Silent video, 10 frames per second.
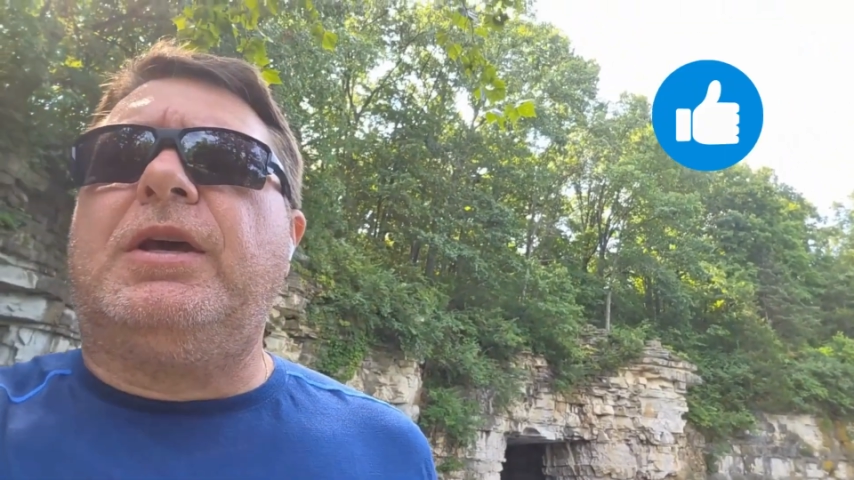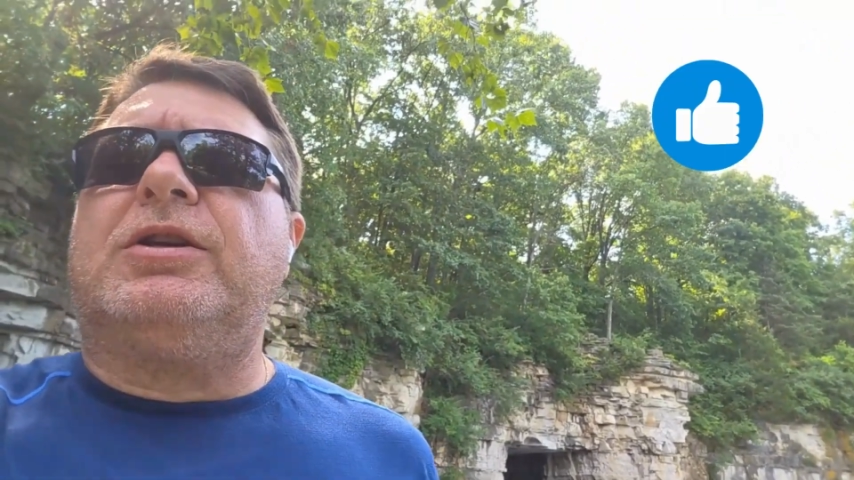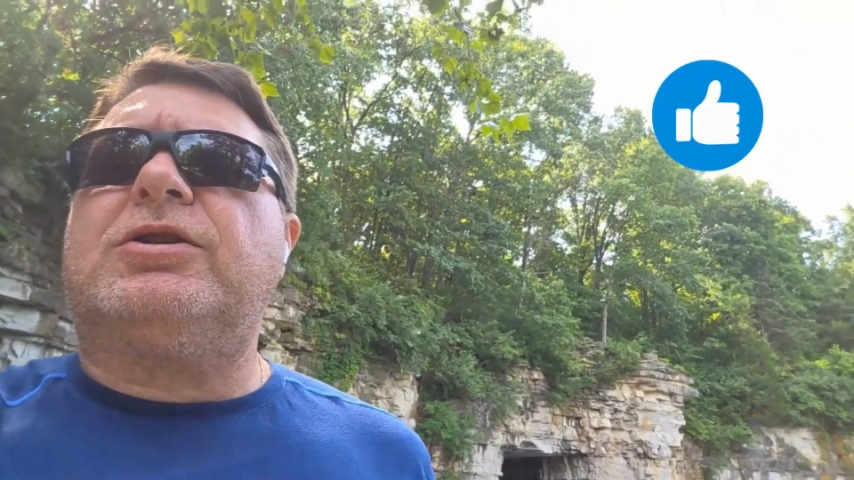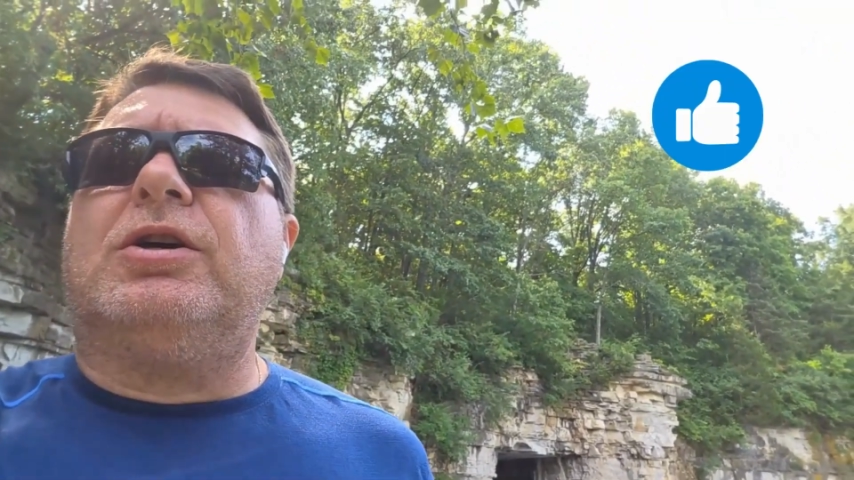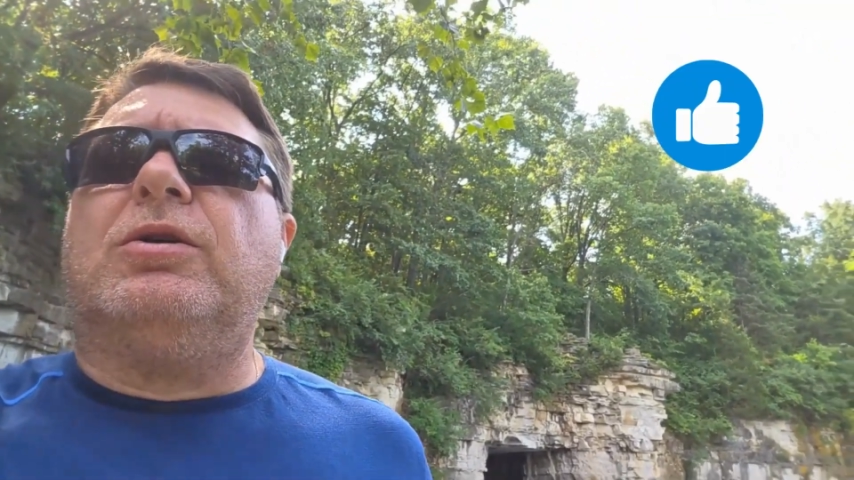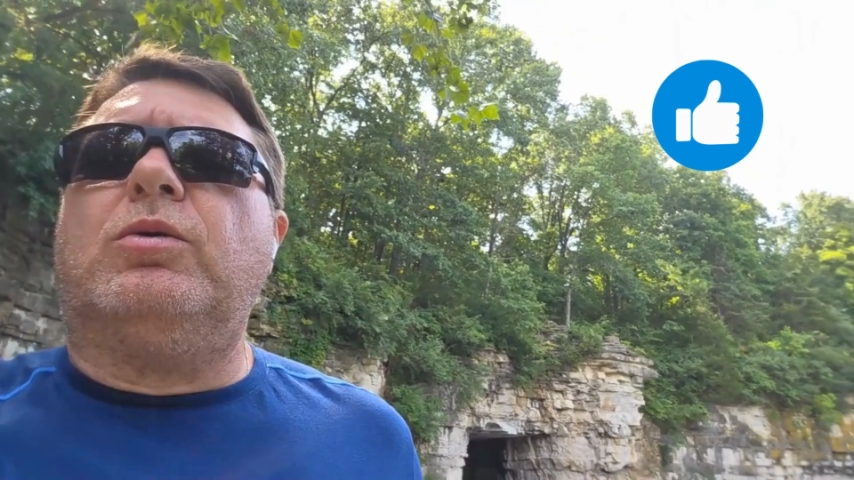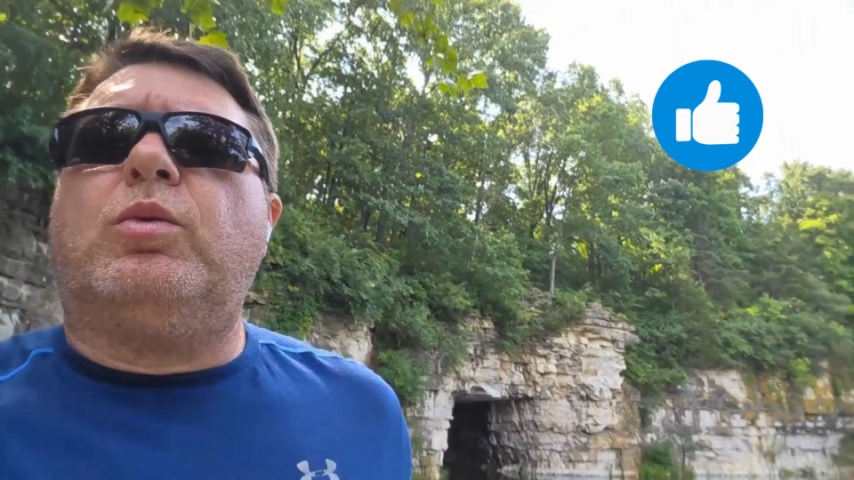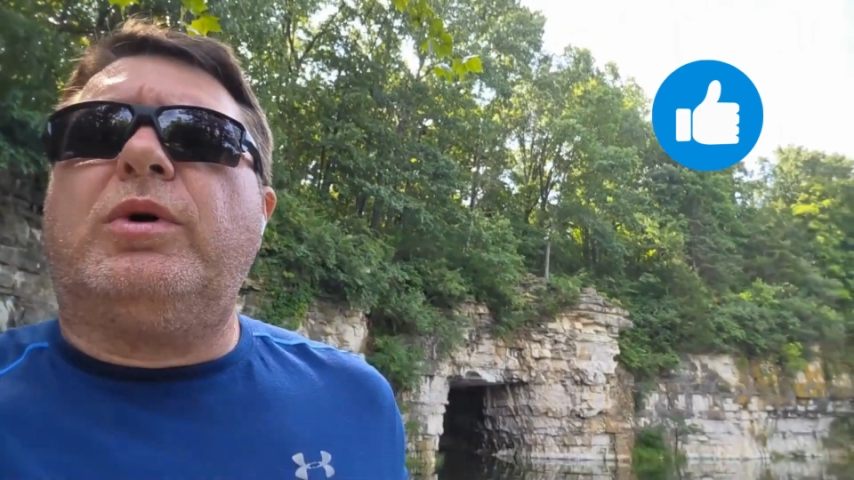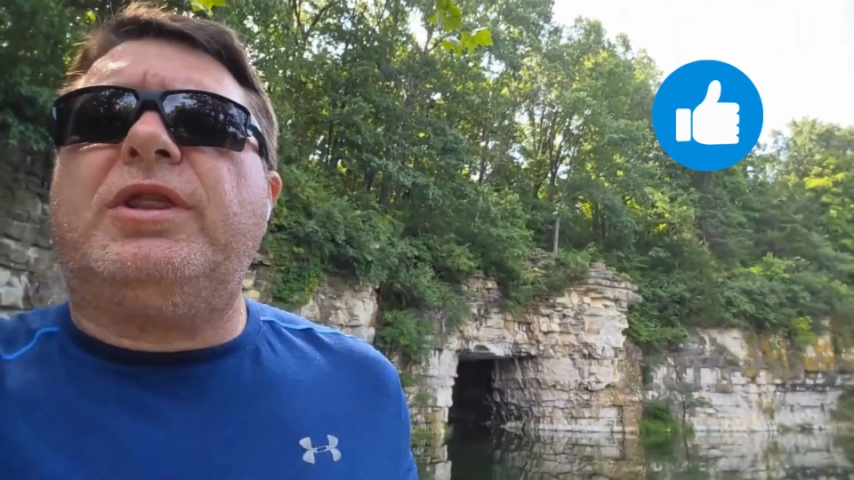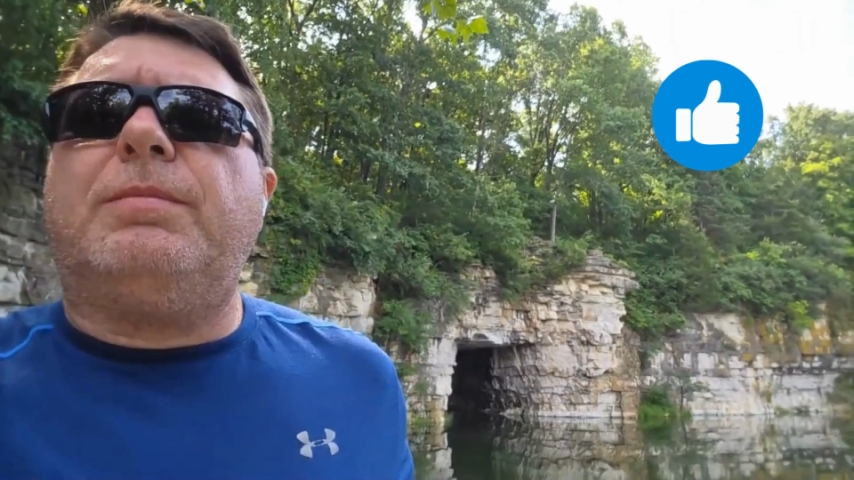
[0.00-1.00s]
So
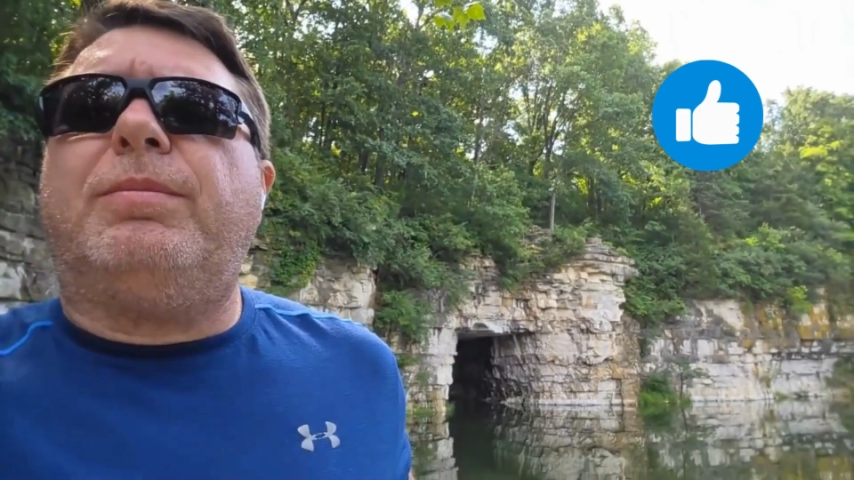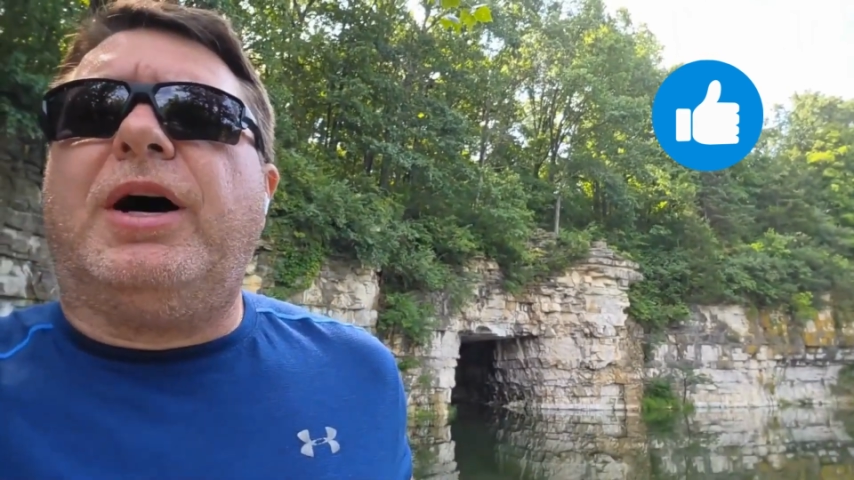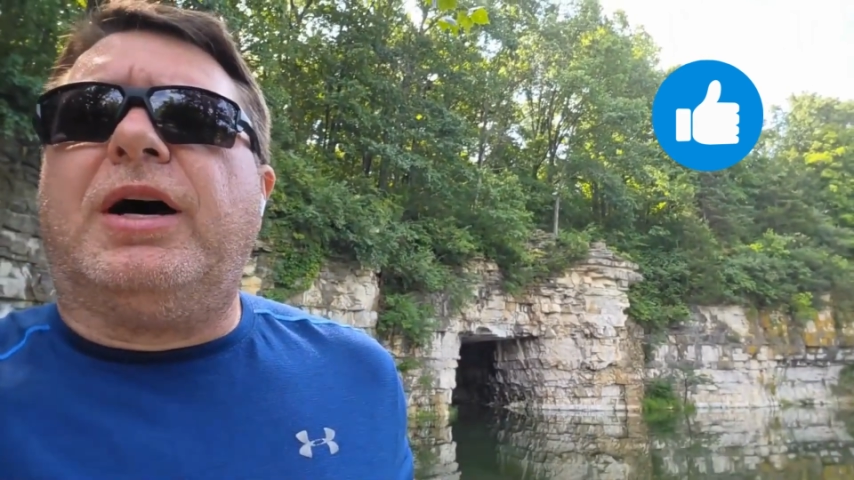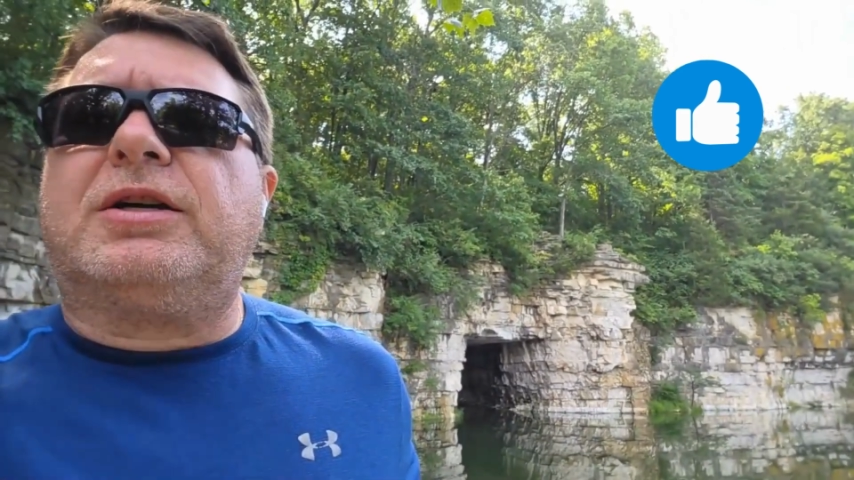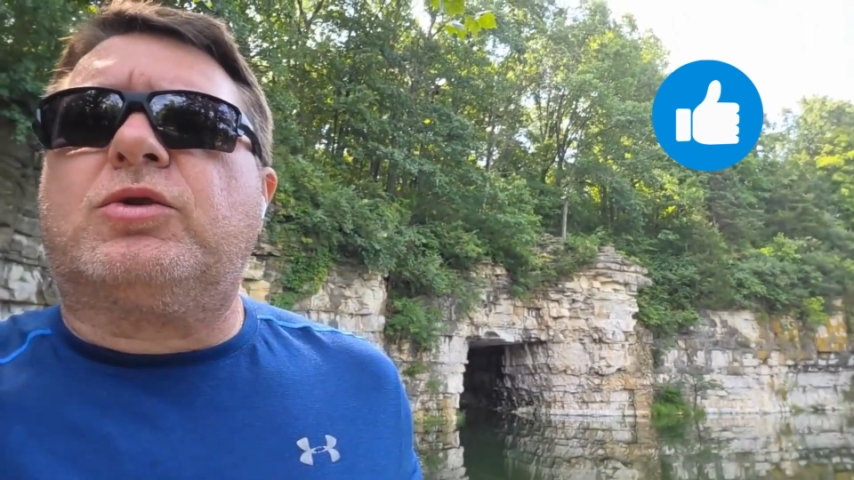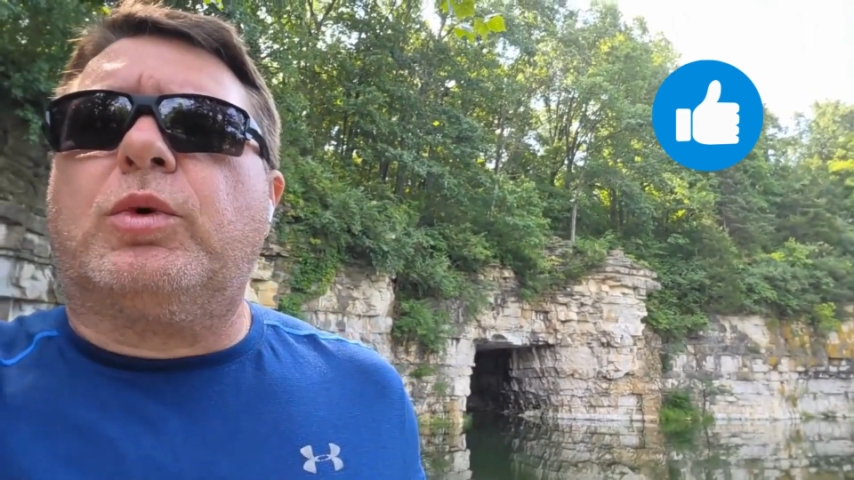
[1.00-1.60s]
with the Bucks,